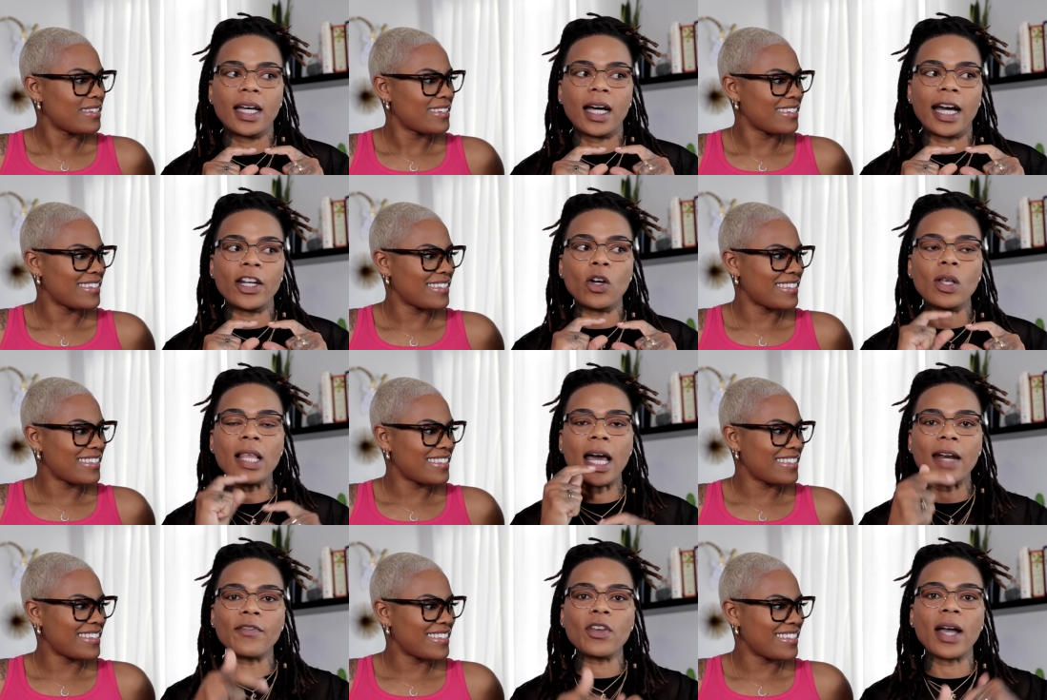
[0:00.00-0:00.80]
Speaker 1: I
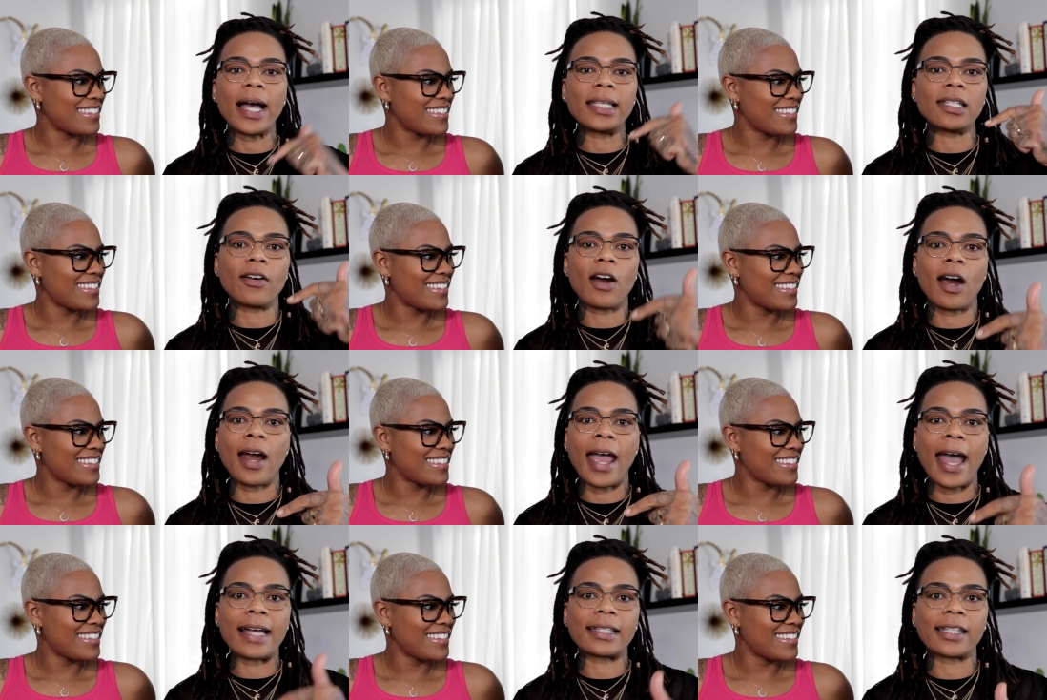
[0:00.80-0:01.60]
know a lot of you guys are,
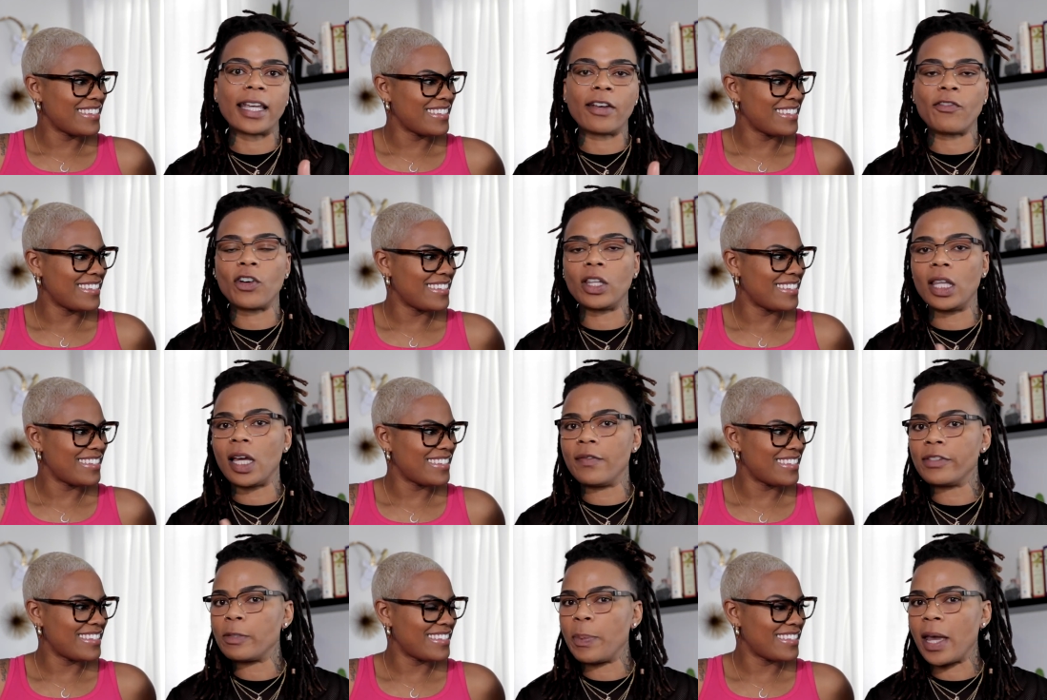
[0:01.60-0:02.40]
are asking for
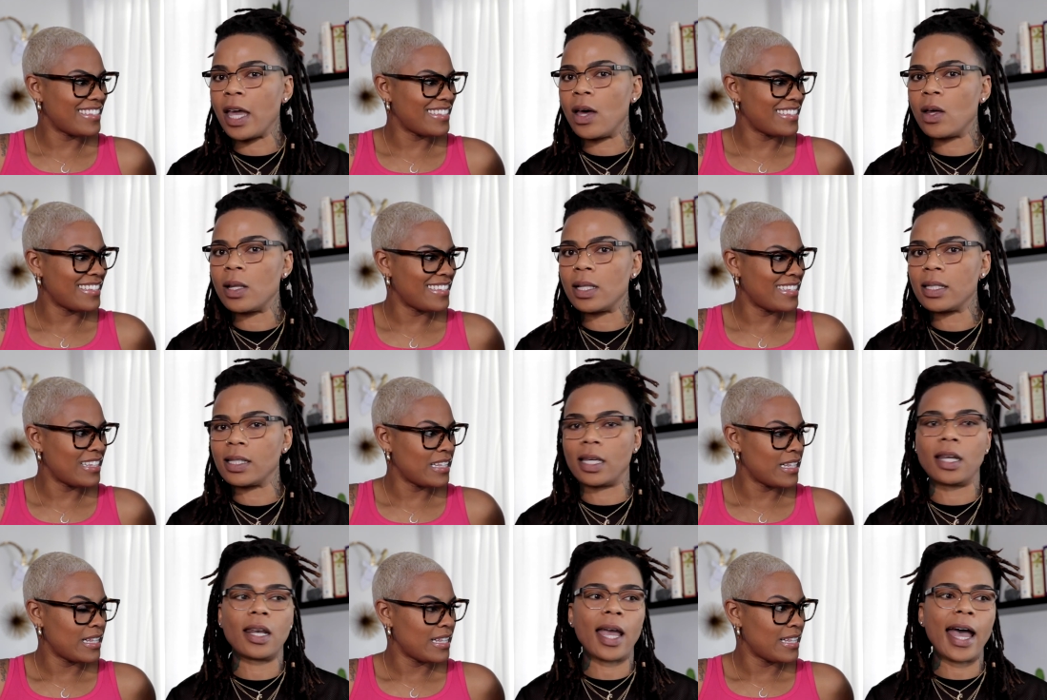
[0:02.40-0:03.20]
love
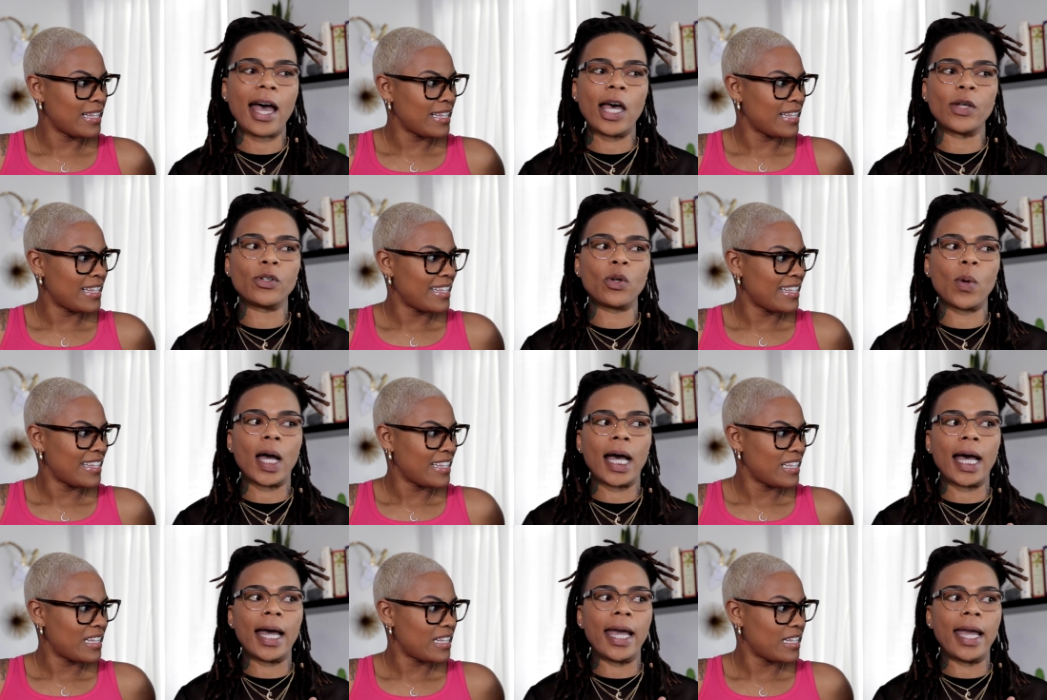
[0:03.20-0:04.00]
spells and how
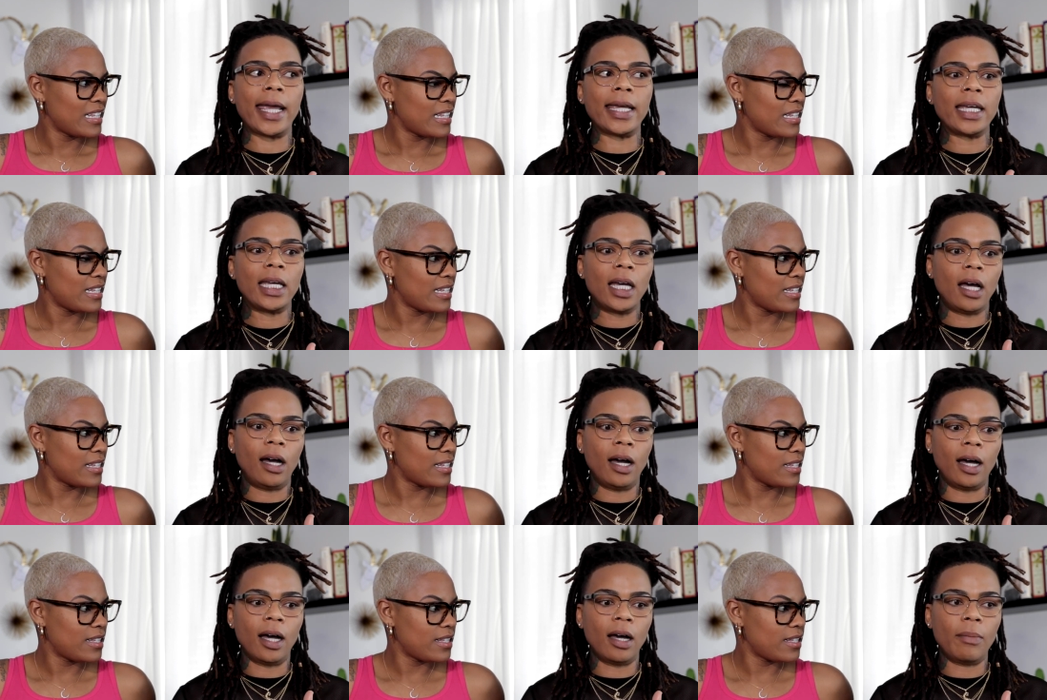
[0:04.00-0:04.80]
do I,
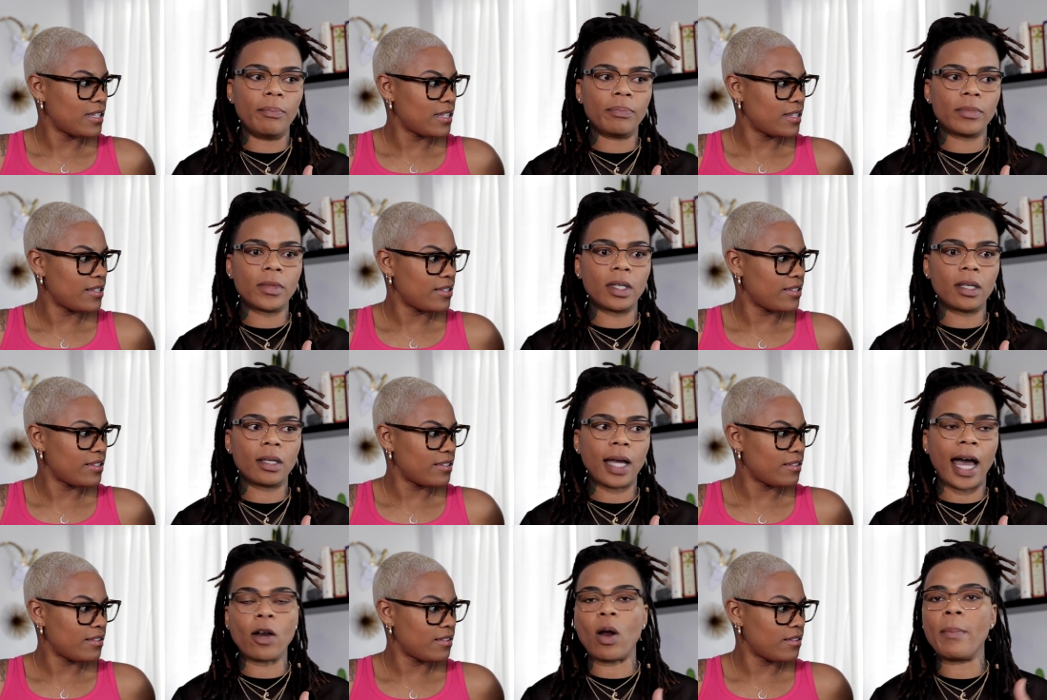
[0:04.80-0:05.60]
um,
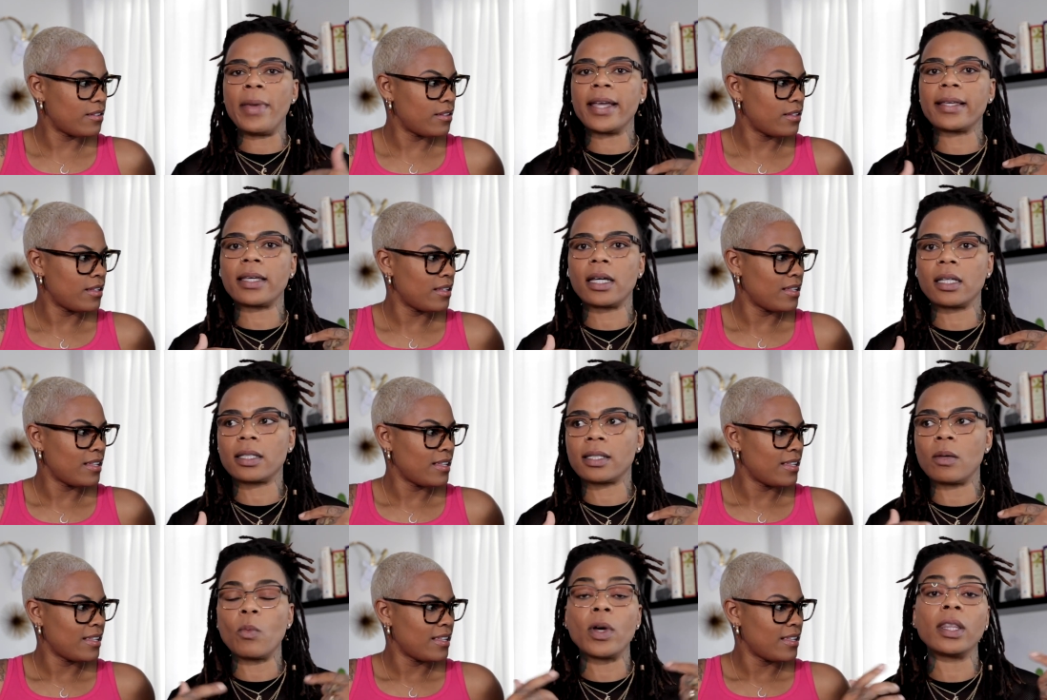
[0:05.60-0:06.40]
how do I make
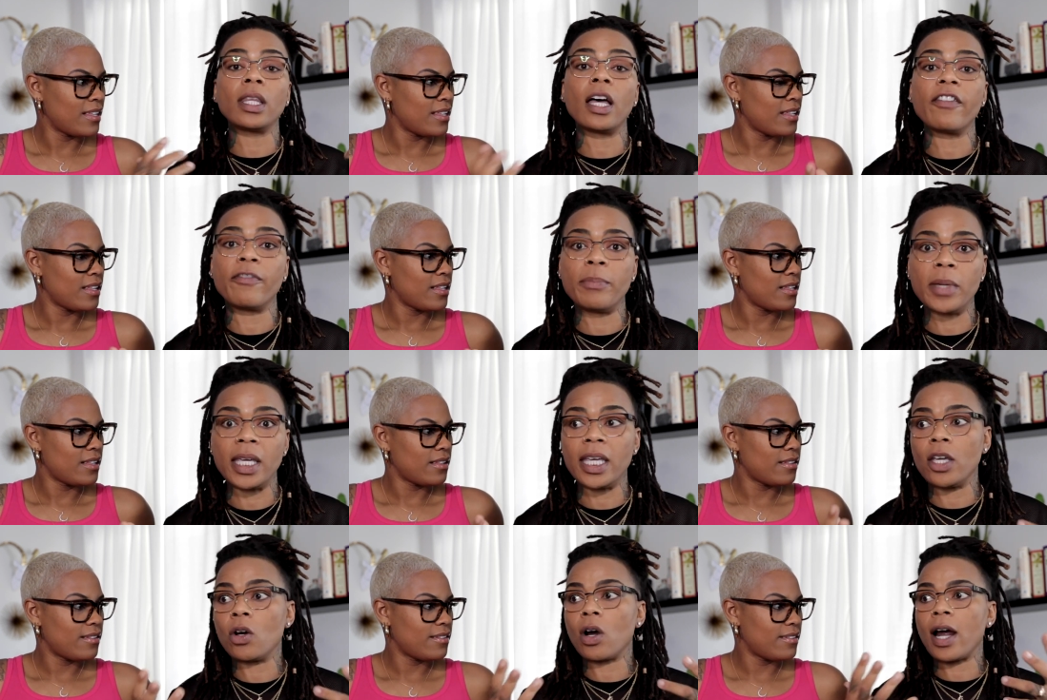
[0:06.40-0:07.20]
someone love
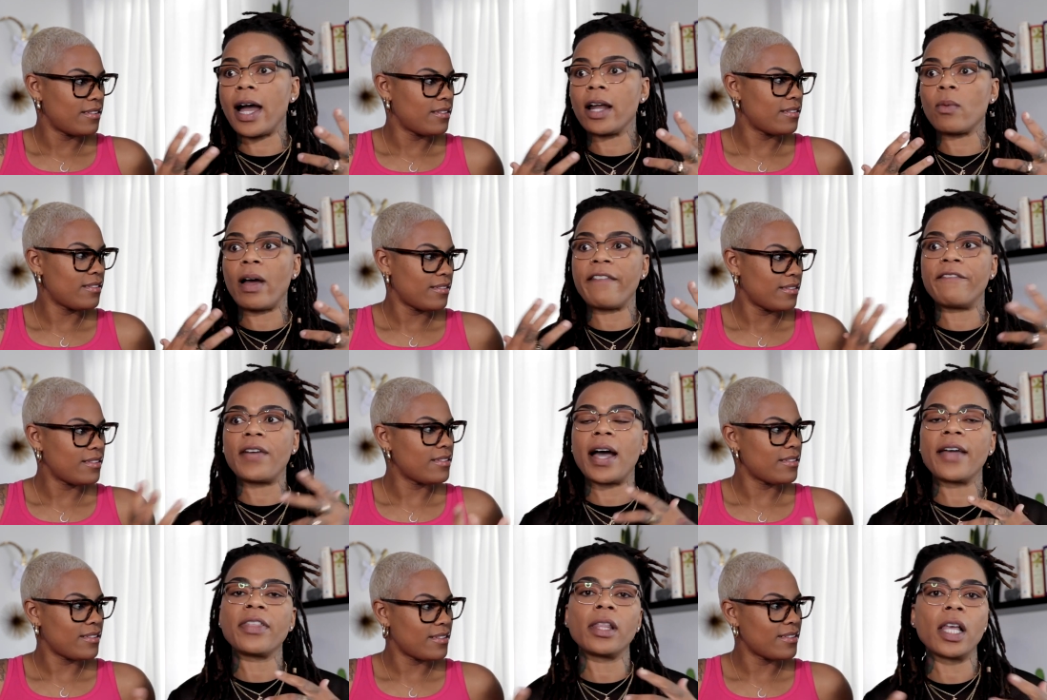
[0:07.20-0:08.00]
me or how do
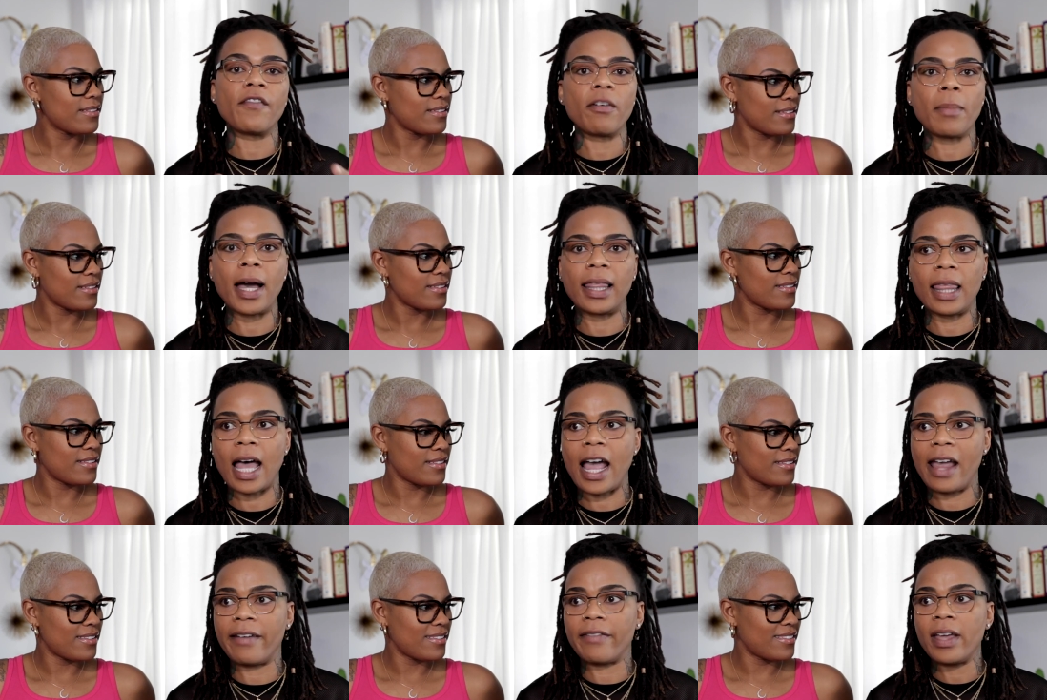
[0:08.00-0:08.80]
I find the love of my
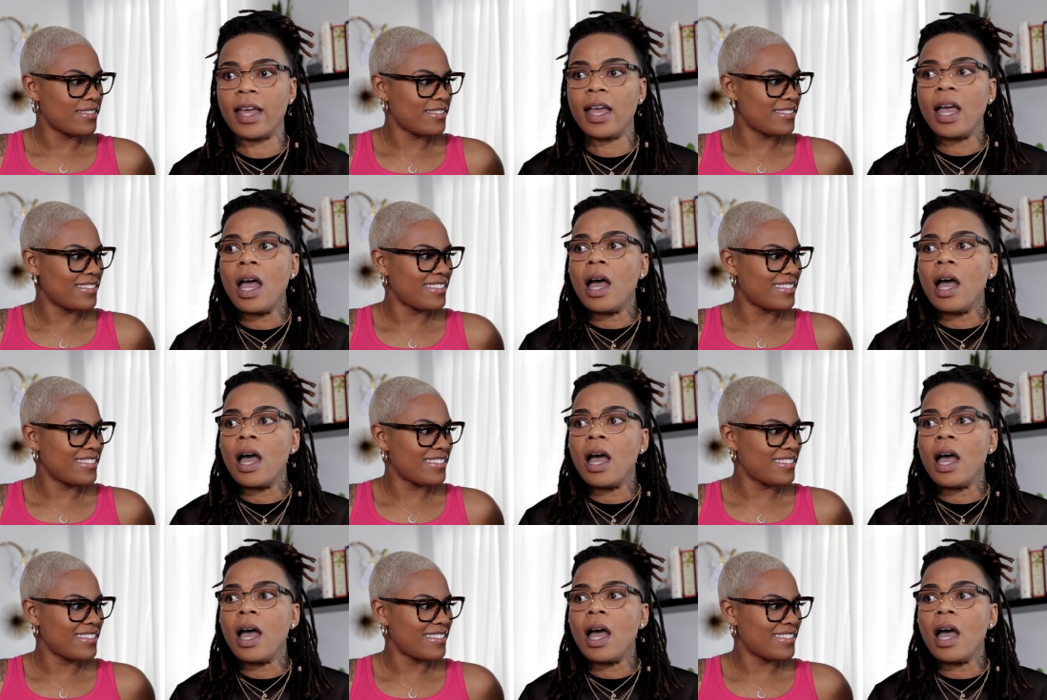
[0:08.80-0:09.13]
life?